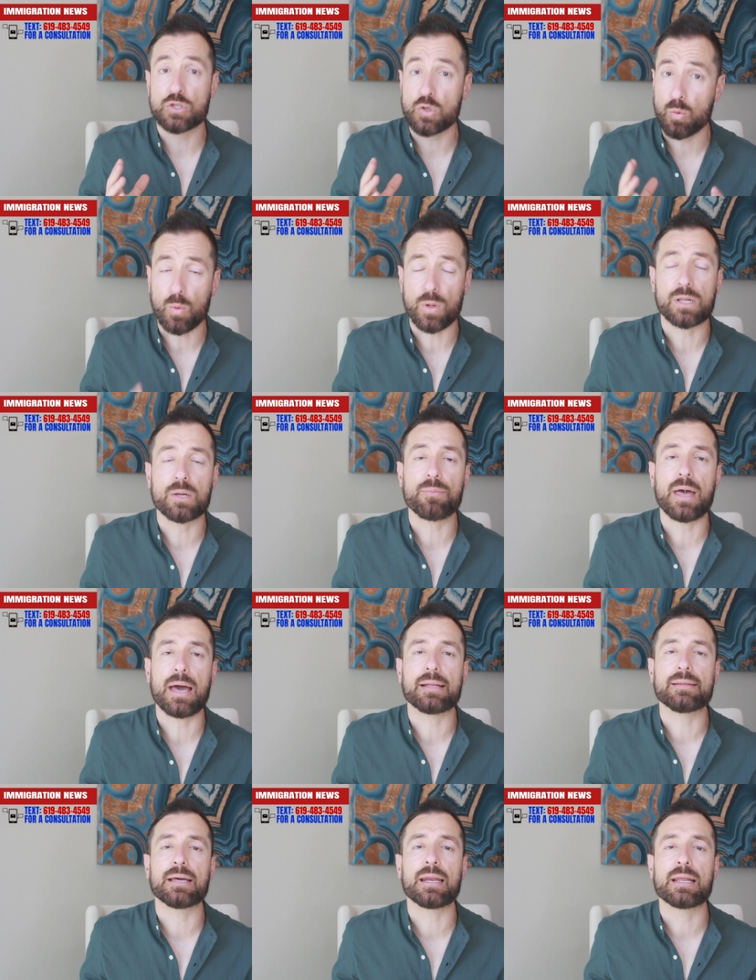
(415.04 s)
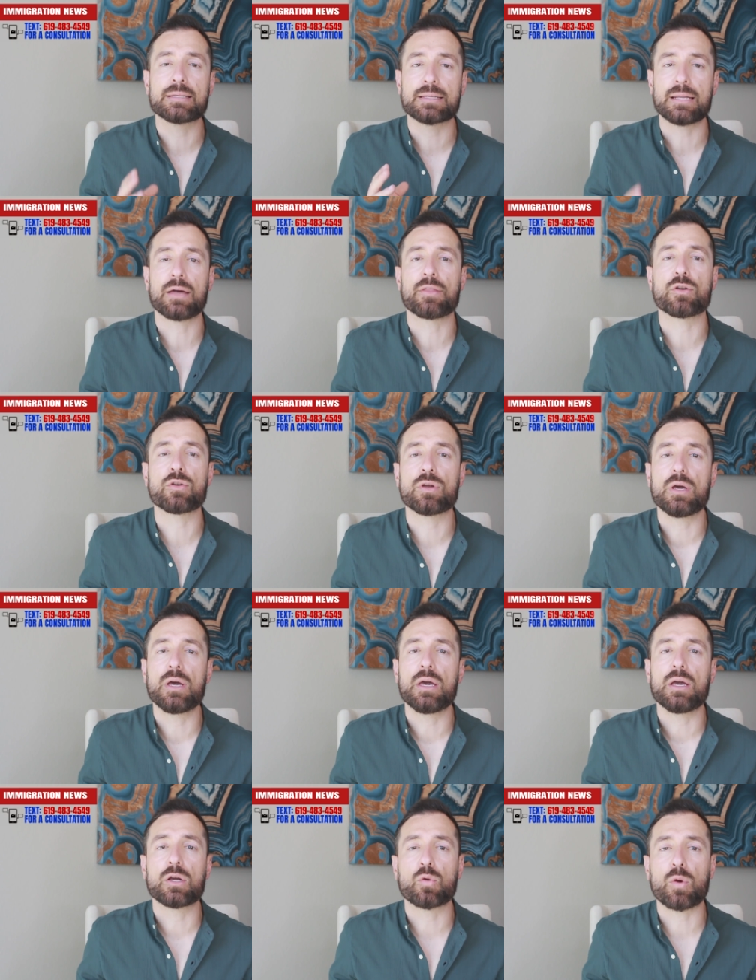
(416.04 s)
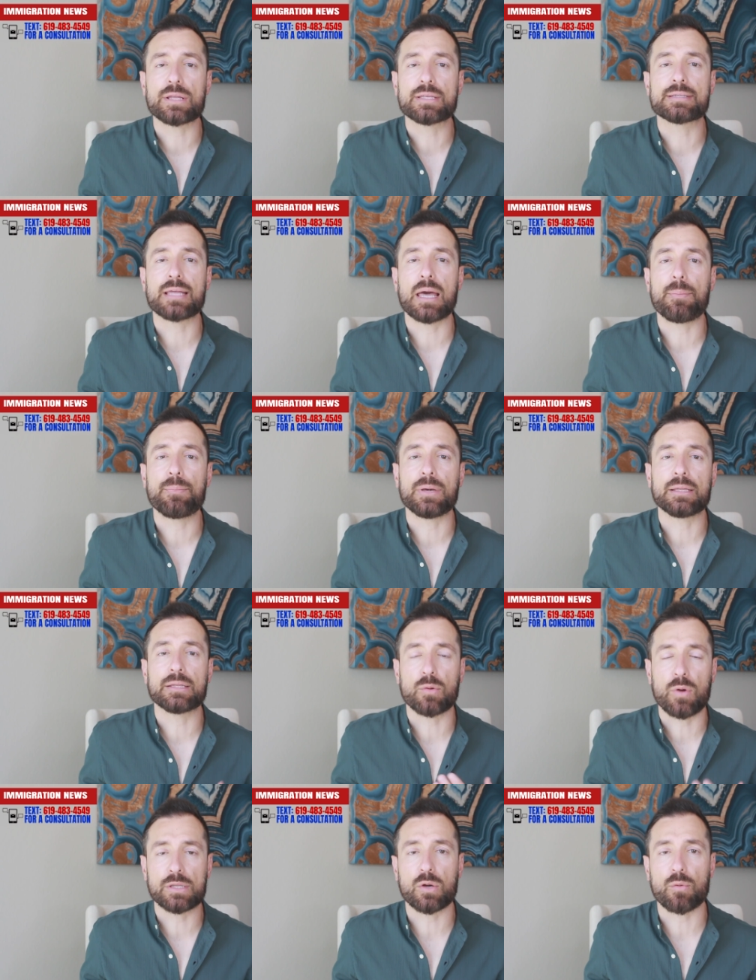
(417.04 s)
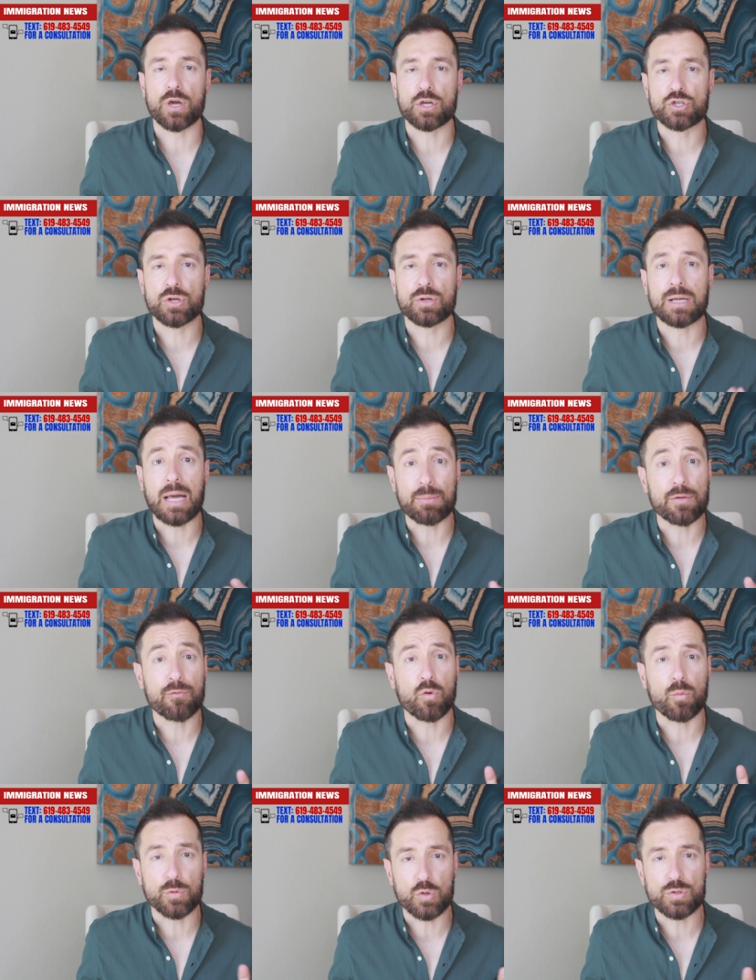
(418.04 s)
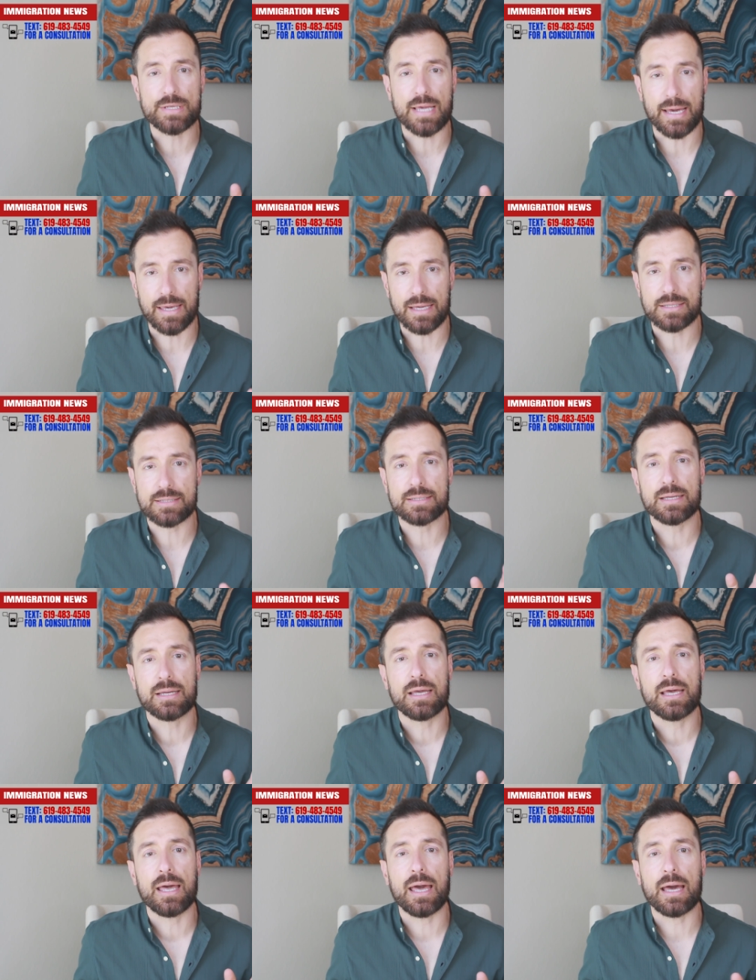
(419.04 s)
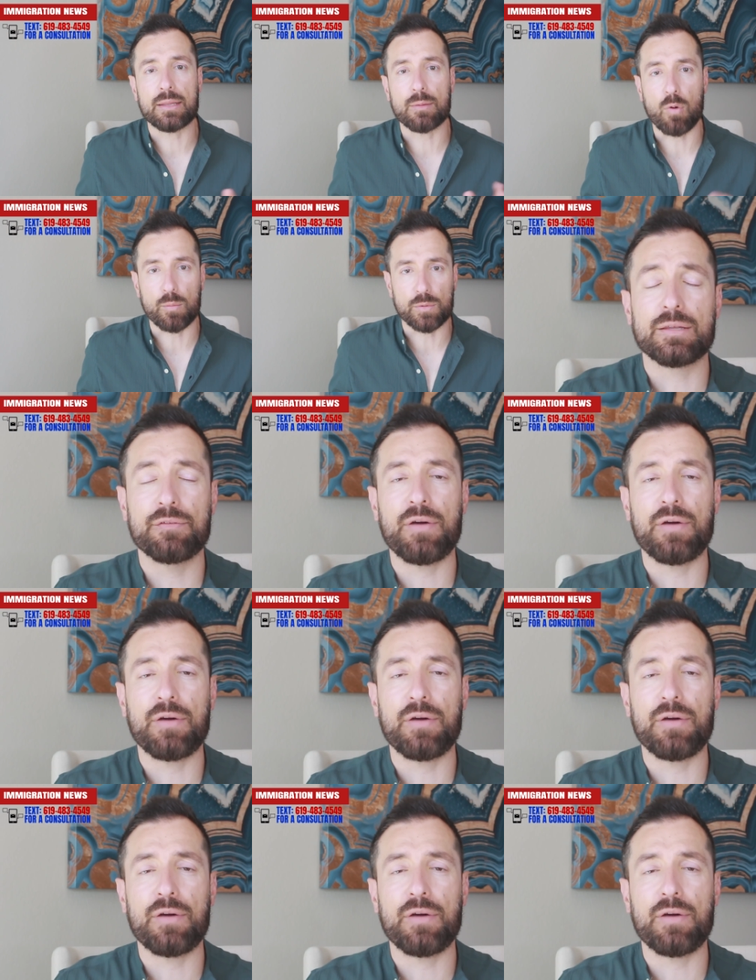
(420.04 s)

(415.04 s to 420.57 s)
So we welcome that, and it's another great step in the right direction coming from USCIS at the moment.